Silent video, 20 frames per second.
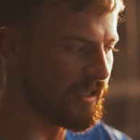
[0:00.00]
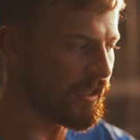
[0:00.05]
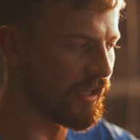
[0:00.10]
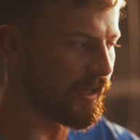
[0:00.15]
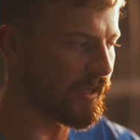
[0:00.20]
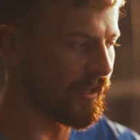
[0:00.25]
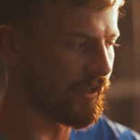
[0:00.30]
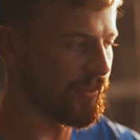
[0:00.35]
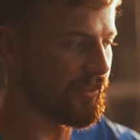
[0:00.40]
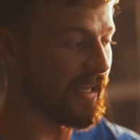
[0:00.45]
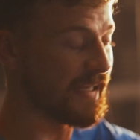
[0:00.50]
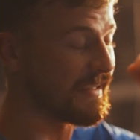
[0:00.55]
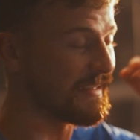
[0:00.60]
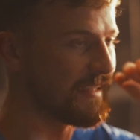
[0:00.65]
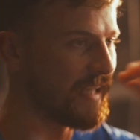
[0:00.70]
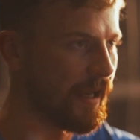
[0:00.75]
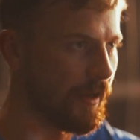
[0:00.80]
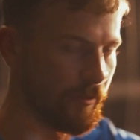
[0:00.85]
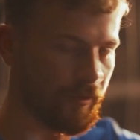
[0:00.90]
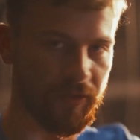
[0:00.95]
uh, they
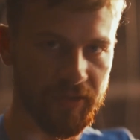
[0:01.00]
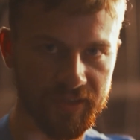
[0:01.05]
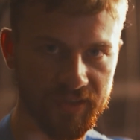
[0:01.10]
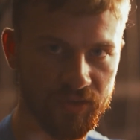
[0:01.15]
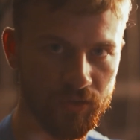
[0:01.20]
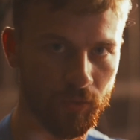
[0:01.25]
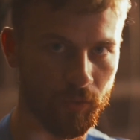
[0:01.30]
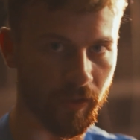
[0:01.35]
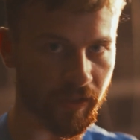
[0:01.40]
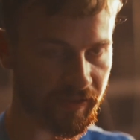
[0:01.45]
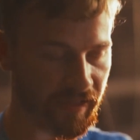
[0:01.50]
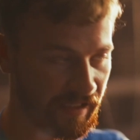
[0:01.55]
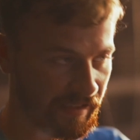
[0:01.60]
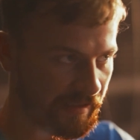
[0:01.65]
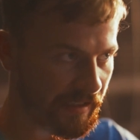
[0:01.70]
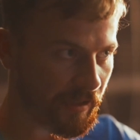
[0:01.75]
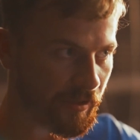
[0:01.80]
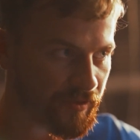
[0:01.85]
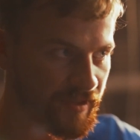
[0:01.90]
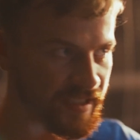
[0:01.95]
nailed the story, they
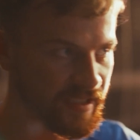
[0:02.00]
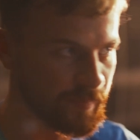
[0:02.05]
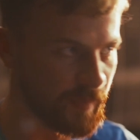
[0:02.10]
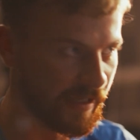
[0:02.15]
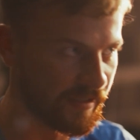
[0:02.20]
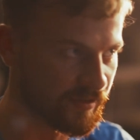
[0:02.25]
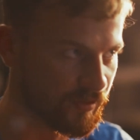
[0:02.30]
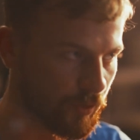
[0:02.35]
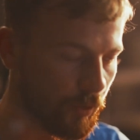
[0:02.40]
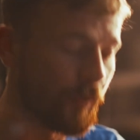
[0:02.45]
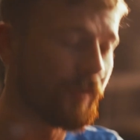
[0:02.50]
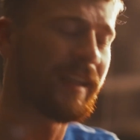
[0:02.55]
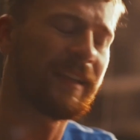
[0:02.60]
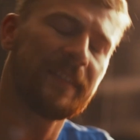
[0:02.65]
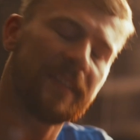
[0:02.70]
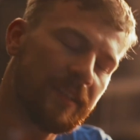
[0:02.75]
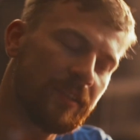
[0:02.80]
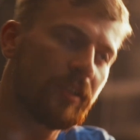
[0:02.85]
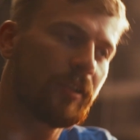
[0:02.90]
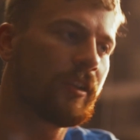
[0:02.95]
nailed the spectacle, and they
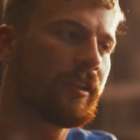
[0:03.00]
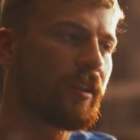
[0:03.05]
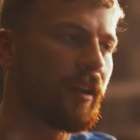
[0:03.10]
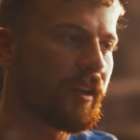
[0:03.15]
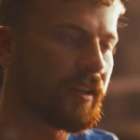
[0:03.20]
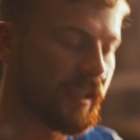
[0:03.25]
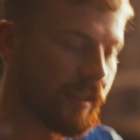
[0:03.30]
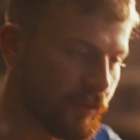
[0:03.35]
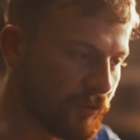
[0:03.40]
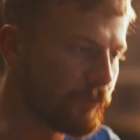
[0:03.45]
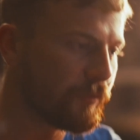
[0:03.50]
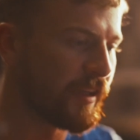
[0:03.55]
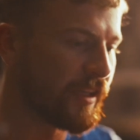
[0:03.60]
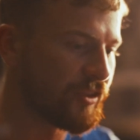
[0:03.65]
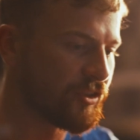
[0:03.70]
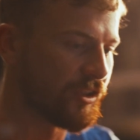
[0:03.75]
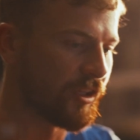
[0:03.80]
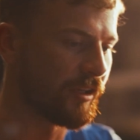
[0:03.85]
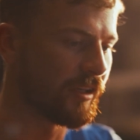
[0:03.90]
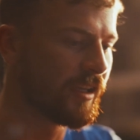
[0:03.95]
did good on
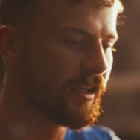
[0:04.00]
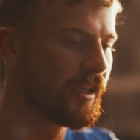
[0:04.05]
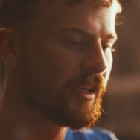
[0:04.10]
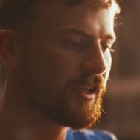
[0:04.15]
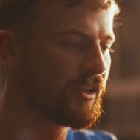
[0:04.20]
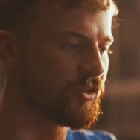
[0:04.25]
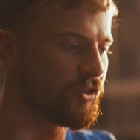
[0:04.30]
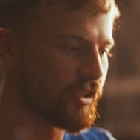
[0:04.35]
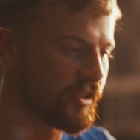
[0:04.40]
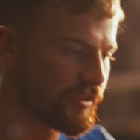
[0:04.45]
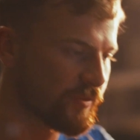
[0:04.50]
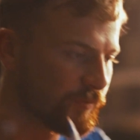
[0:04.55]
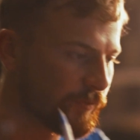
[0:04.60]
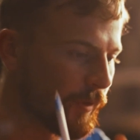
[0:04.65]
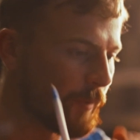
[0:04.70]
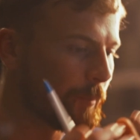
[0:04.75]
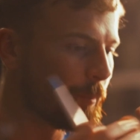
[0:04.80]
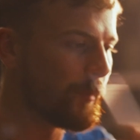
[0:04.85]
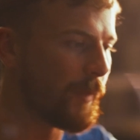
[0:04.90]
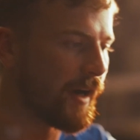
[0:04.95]
innovation just
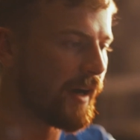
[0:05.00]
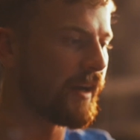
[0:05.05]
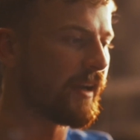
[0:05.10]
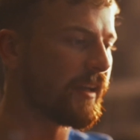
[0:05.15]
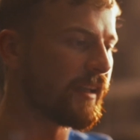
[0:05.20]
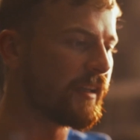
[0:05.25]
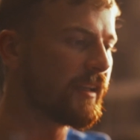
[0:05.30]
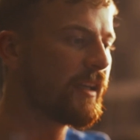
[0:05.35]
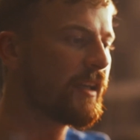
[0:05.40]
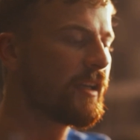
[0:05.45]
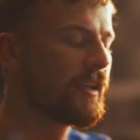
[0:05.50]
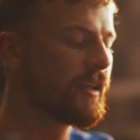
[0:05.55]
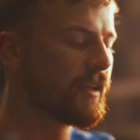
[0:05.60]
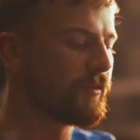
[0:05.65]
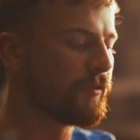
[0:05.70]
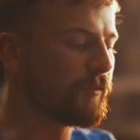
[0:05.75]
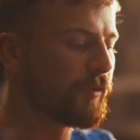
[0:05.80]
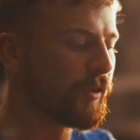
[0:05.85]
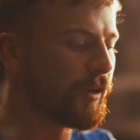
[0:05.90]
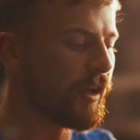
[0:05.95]
from my
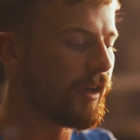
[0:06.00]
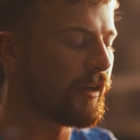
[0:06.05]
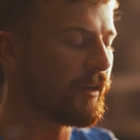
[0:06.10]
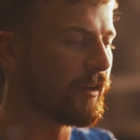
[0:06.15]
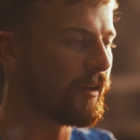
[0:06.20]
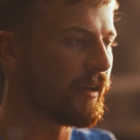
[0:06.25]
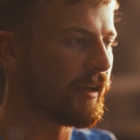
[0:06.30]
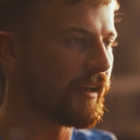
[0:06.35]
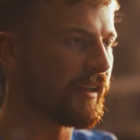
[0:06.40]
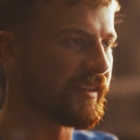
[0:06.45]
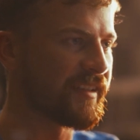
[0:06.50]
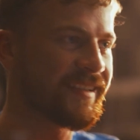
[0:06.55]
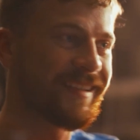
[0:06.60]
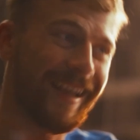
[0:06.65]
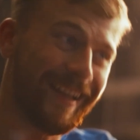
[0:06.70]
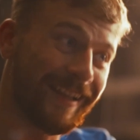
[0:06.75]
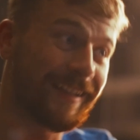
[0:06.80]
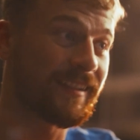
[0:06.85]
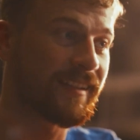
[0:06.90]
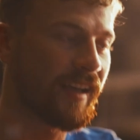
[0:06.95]
for, uh, uh,
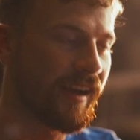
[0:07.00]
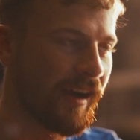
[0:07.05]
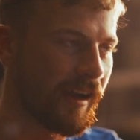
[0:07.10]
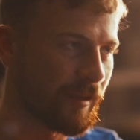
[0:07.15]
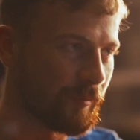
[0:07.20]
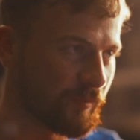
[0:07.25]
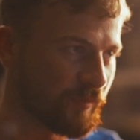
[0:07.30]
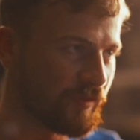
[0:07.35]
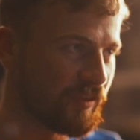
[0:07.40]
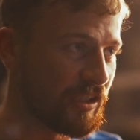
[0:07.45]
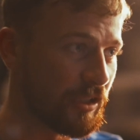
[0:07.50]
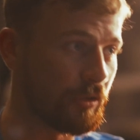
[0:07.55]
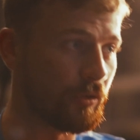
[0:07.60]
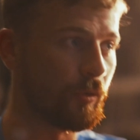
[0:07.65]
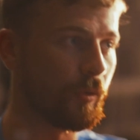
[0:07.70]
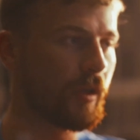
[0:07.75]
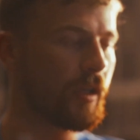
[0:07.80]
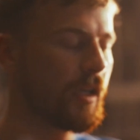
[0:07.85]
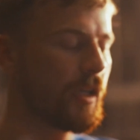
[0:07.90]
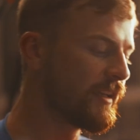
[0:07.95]
second time view.
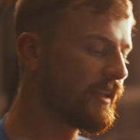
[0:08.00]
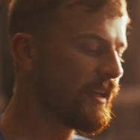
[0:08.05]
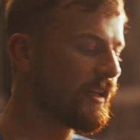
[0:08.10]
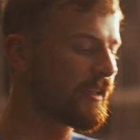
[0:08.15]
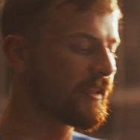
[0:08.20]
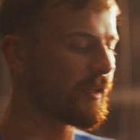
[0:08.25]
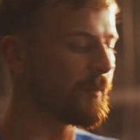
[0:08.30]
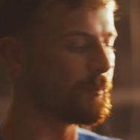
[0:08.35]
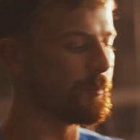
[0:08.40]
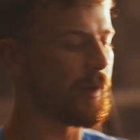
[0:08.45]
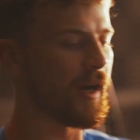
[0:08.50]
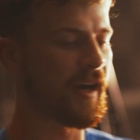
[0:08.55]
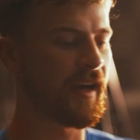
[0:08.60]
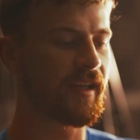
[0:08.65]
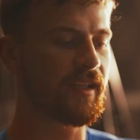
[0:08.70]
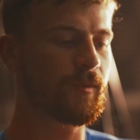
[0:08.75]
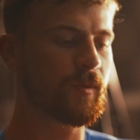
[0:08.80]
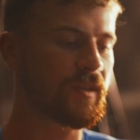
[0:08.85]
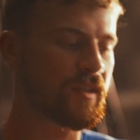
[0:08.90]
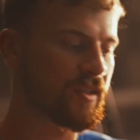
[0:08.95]

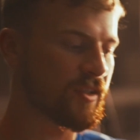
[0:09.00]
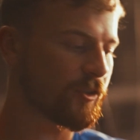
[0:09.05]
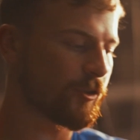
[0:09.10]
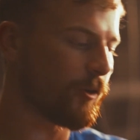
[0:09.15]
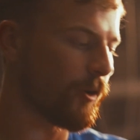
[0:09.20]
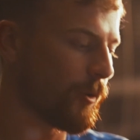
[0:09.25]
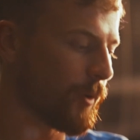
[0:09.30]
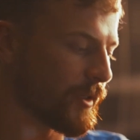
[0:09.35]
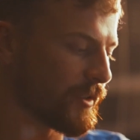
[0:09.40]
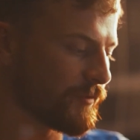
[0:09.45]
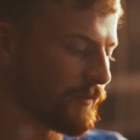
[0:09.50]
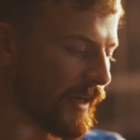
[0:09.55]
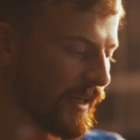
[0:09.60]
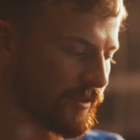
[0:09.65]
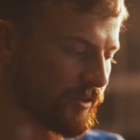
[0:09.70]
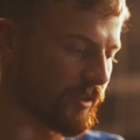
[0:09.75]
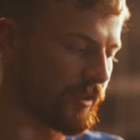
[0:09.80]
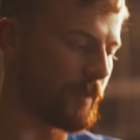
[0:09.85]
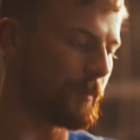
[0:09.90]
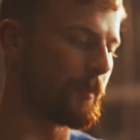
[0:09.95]
Combined with the Star Wars
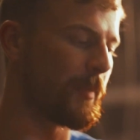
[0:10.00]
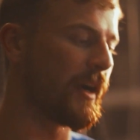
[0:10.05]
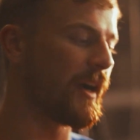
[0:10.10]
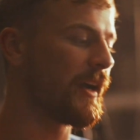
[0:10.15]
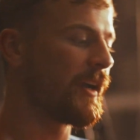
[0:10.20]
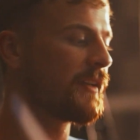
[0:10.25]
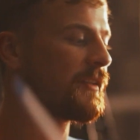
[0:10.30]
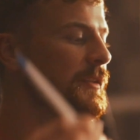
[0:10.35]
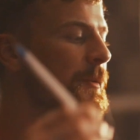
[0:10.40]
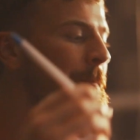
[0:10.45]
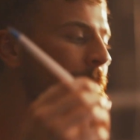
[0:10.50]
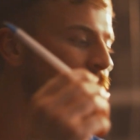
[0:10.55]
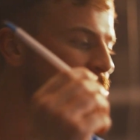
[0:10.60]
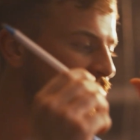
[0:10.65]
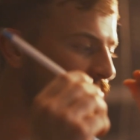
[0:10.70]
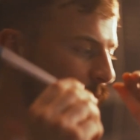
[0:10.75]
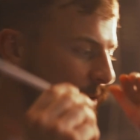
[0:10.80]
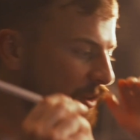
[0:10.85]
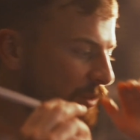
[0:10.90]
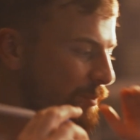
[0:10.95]
factor, combined
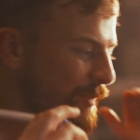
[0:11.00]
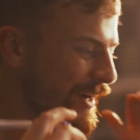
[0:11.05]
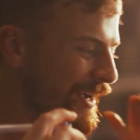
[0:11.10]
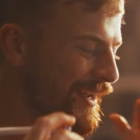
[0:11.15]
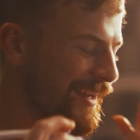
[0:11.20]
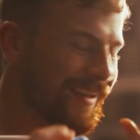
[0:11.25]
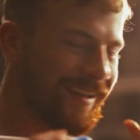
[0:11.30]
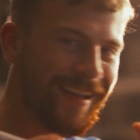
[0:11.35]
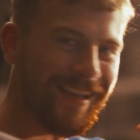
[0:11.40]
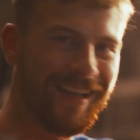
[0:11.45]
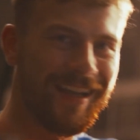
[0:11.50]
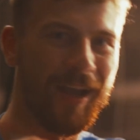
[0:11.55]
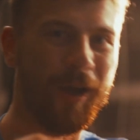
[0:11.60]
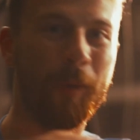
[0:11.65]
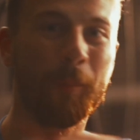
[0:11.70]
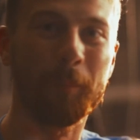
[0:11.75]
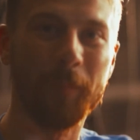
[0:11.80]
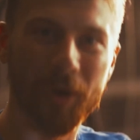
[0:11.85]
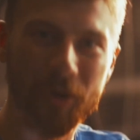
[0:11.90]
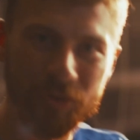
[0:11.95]
with my
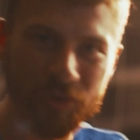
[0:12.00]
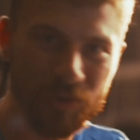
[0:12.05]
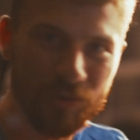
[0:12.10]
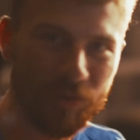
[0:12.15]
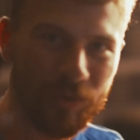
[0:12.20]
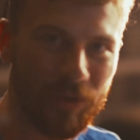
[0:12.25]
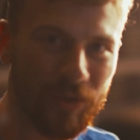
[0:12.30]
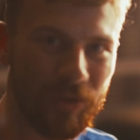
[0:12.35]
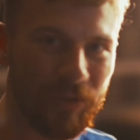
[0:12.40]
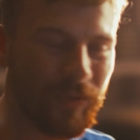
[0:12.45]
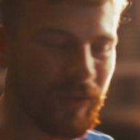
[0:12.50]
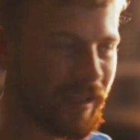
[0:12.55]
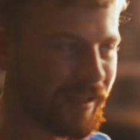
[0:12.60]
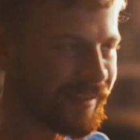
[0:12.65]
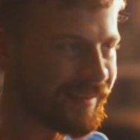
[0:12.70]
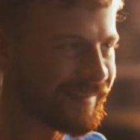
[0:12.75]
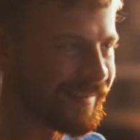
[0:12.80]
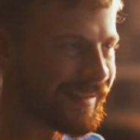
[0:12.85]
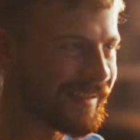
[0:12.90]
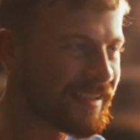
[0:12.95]
emotional
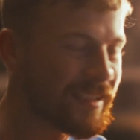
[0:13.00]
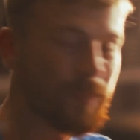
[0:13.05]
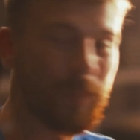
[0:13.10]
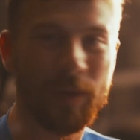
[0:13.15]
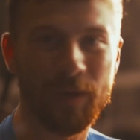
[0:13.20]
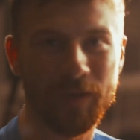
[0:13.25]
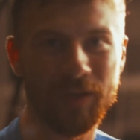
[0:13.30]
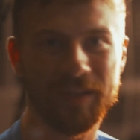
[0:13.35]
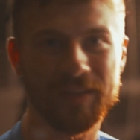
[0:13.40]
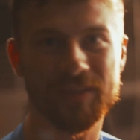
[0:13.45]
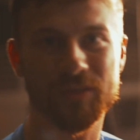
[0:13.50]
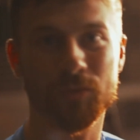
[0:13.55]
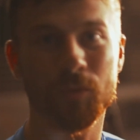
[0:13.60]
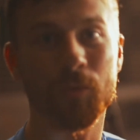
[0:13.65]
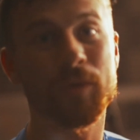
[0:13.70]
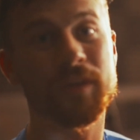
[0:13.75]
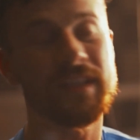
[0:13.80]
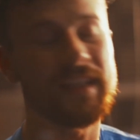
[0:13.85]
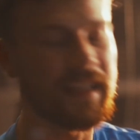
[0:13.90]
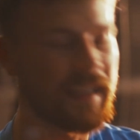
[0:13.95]
uh, experience
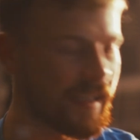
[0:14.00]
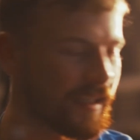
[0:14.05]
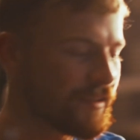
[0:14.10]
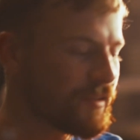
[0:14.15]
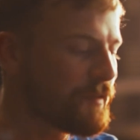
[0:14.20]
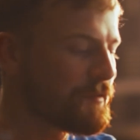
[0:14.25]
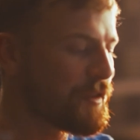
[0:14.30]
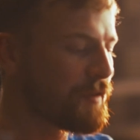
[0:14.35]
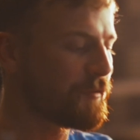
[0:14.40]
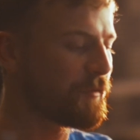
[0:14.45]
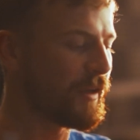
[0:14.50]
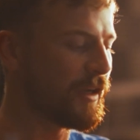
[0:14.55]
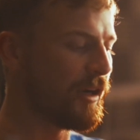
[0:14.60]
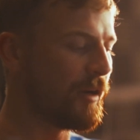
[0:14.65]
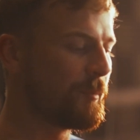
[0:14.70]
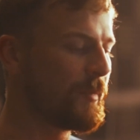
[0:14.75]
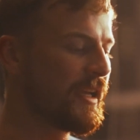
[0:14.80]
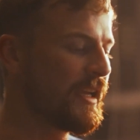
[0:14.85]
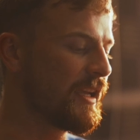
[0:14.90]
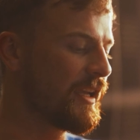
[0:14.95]
towards the end of the
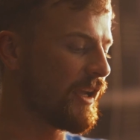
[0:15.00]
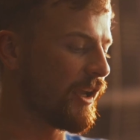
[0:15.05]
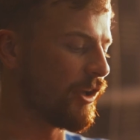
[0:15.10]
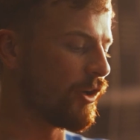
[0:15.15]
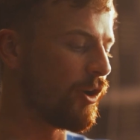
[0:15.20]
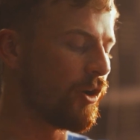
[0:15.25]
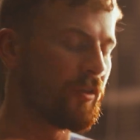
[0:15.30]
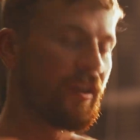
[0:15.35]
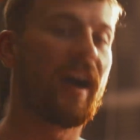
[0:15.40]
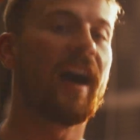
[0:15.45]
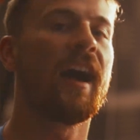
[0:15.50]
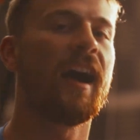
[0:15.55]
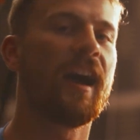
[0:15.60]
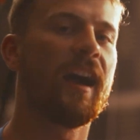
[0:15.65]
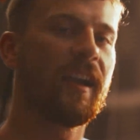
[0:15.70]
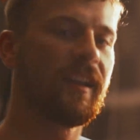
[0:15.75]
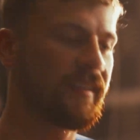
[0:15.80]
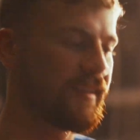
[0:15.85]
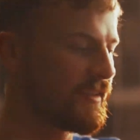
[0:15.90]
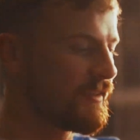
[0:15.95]
film and all the
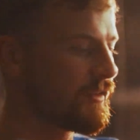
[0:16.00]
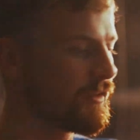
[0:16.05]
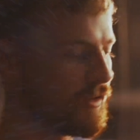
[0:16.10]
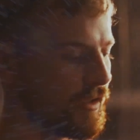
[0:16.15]
highs and the